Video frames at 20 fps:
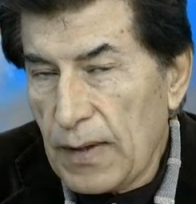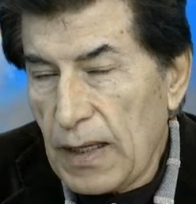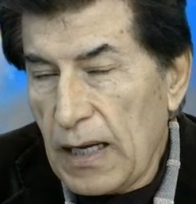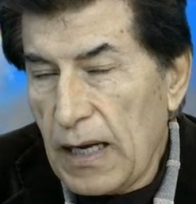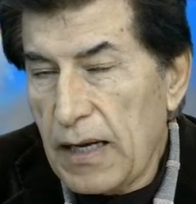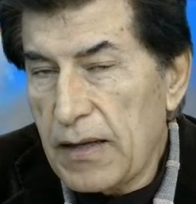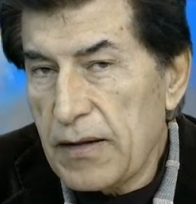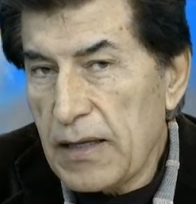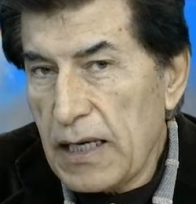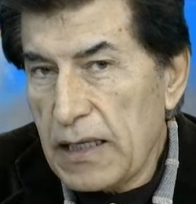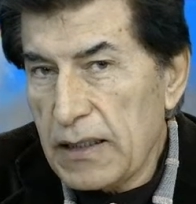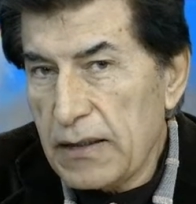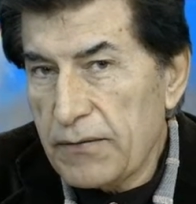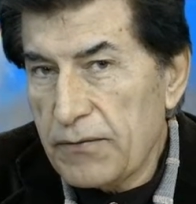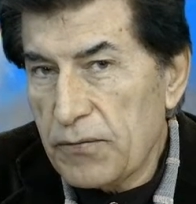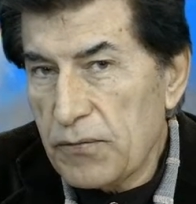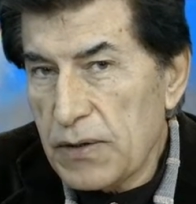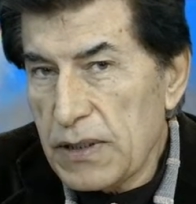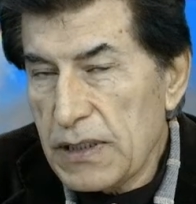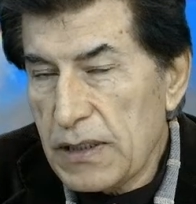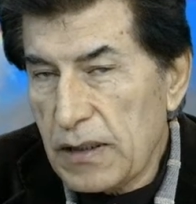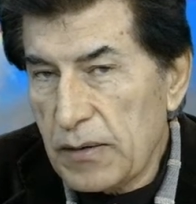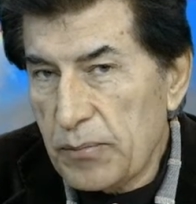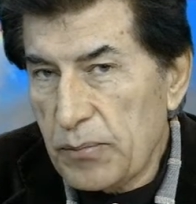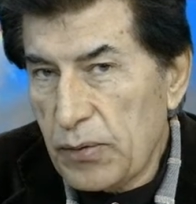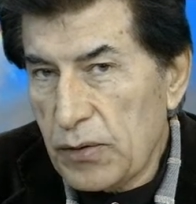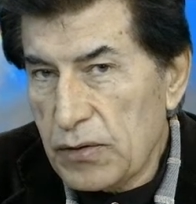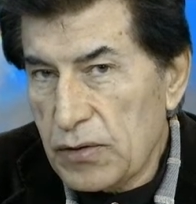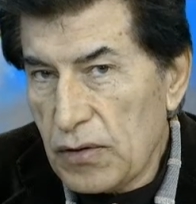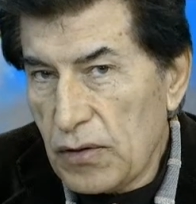and that if we can
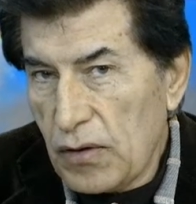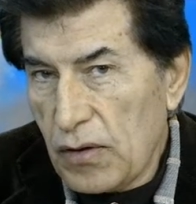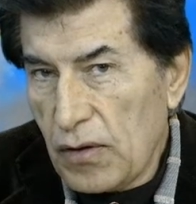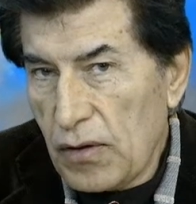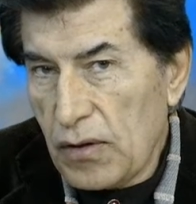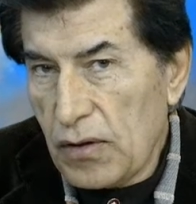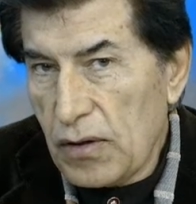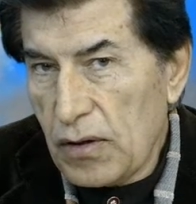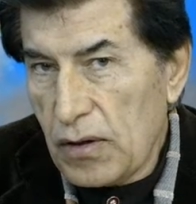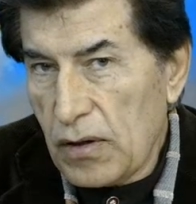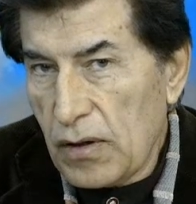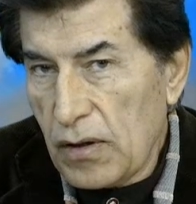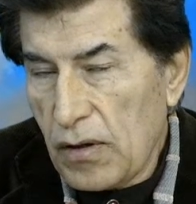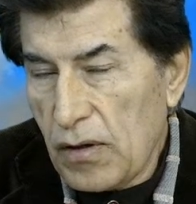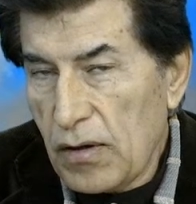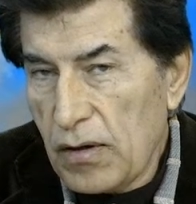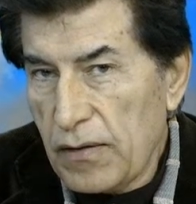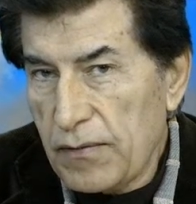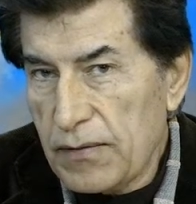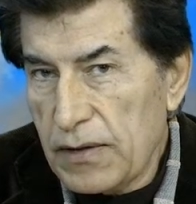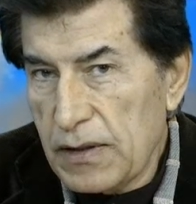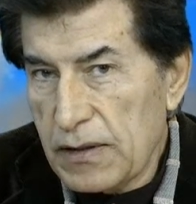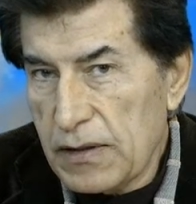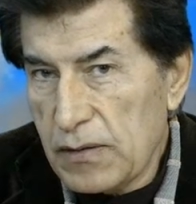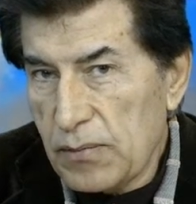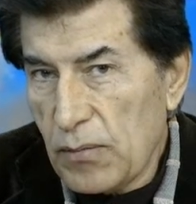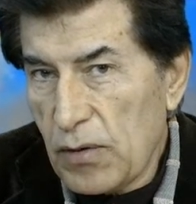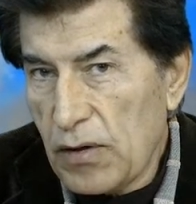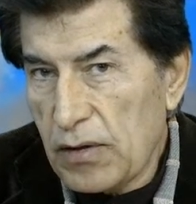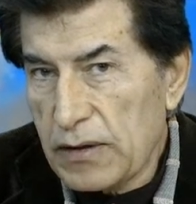put all of the
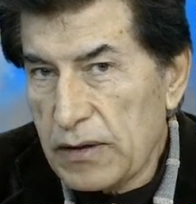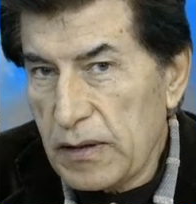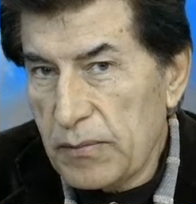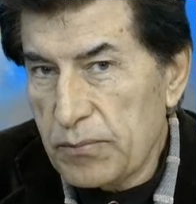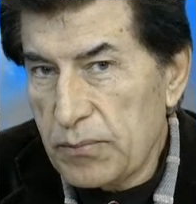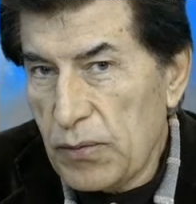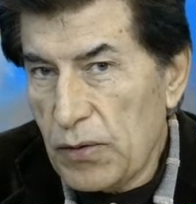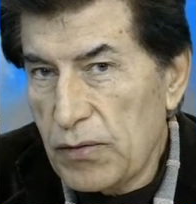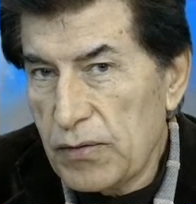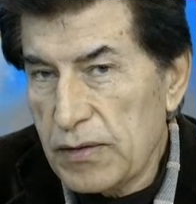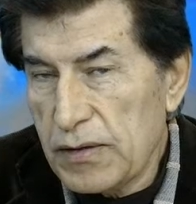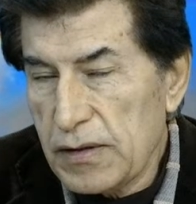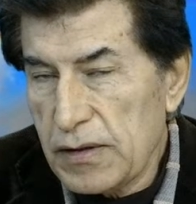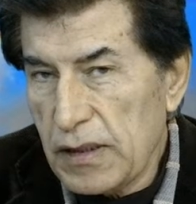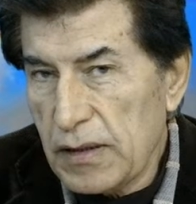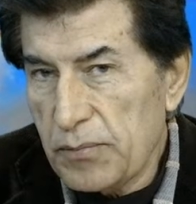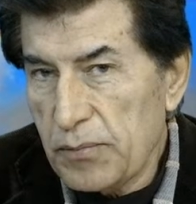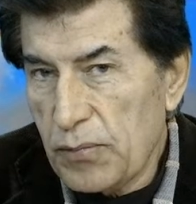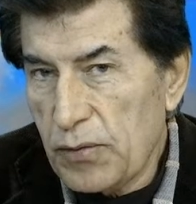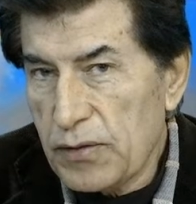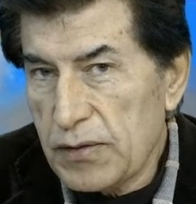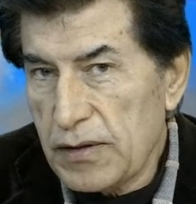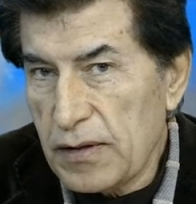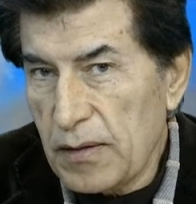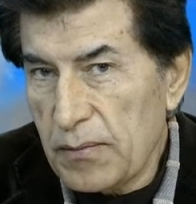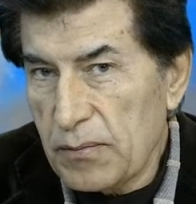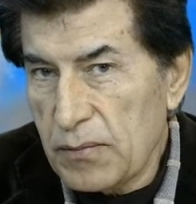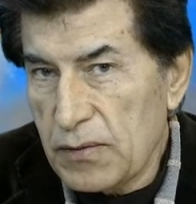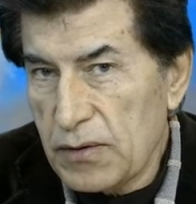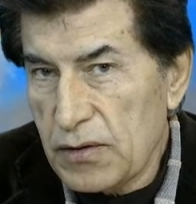small components and put
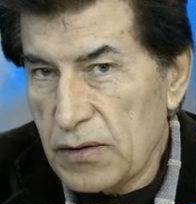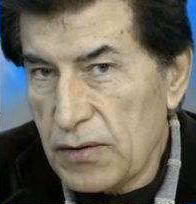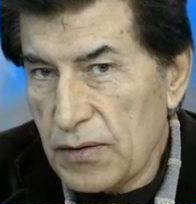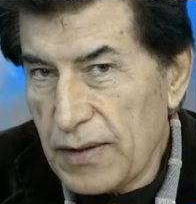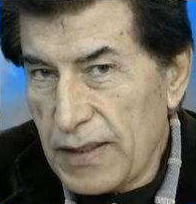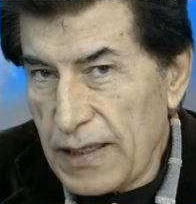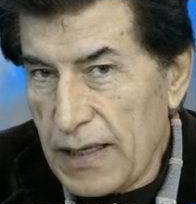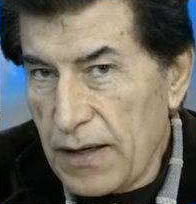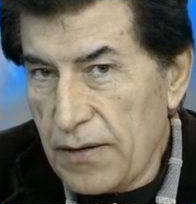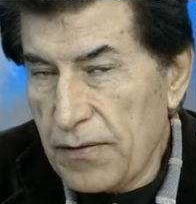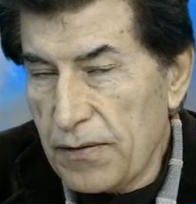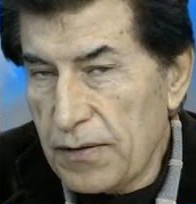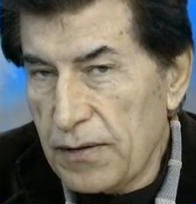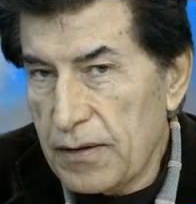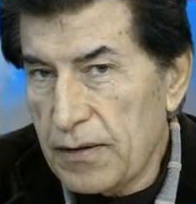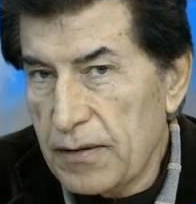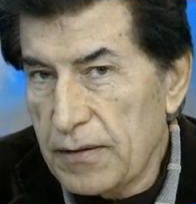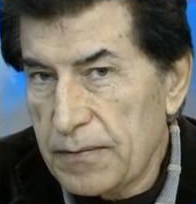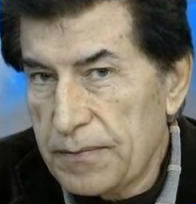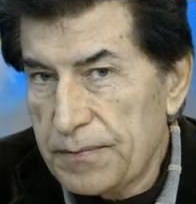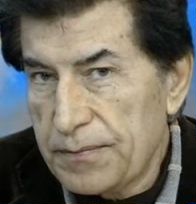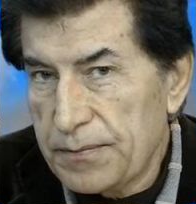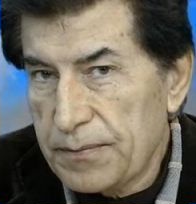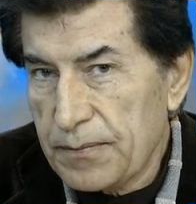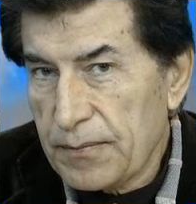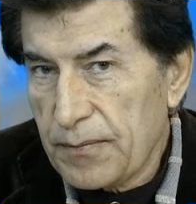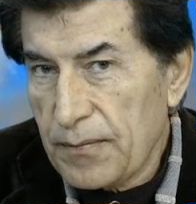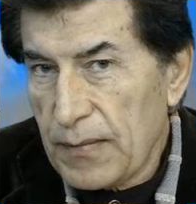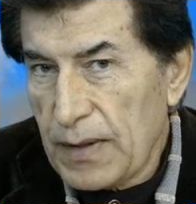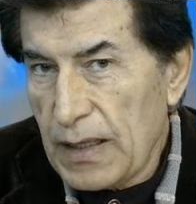them together
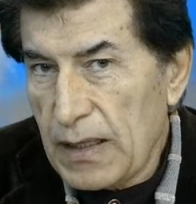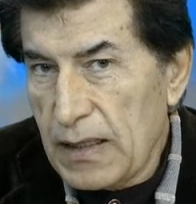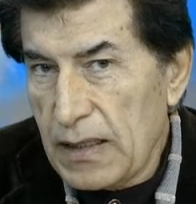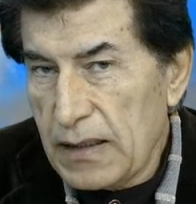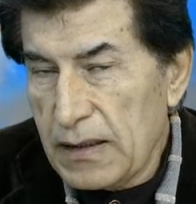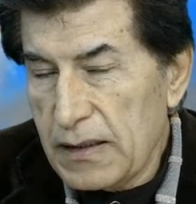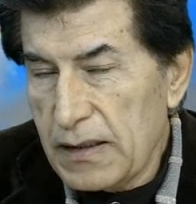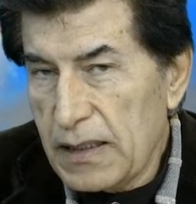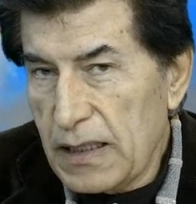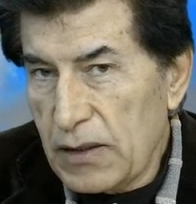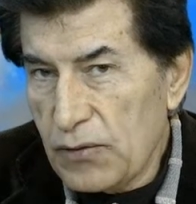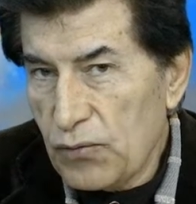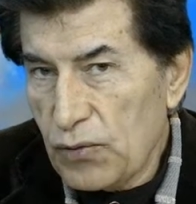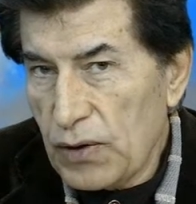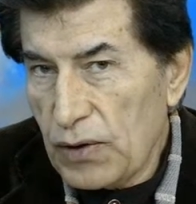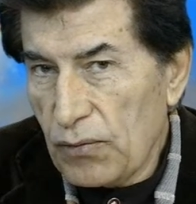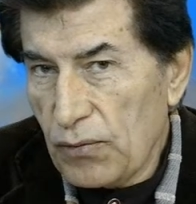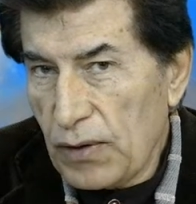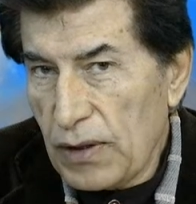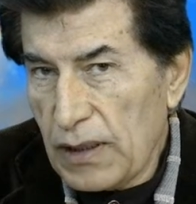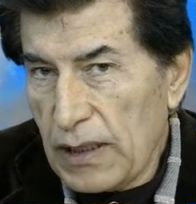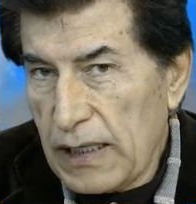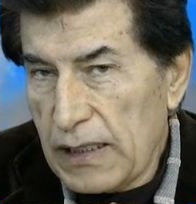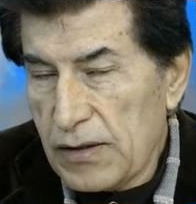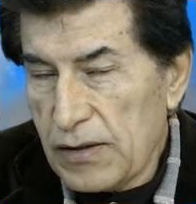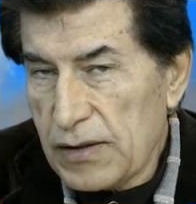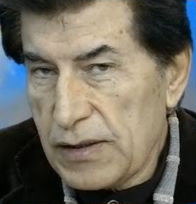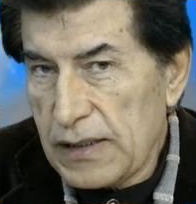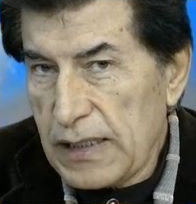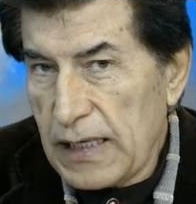then we will
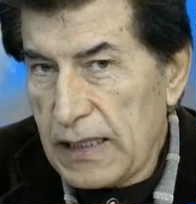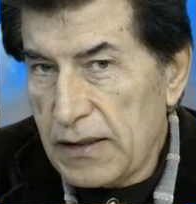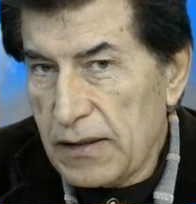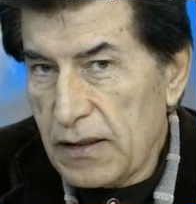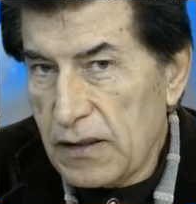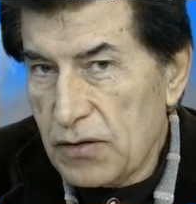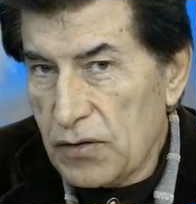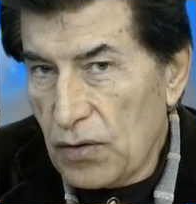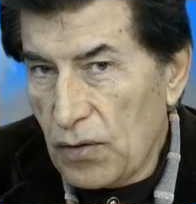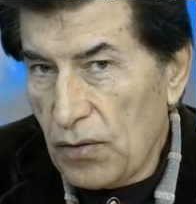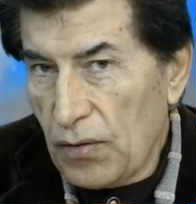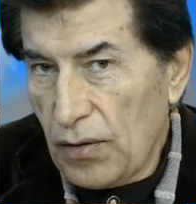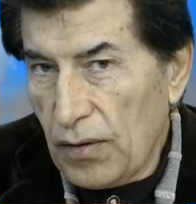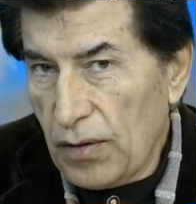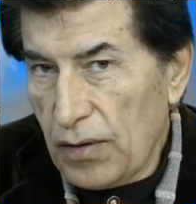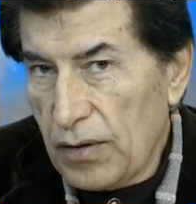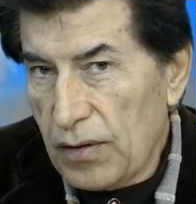understand the total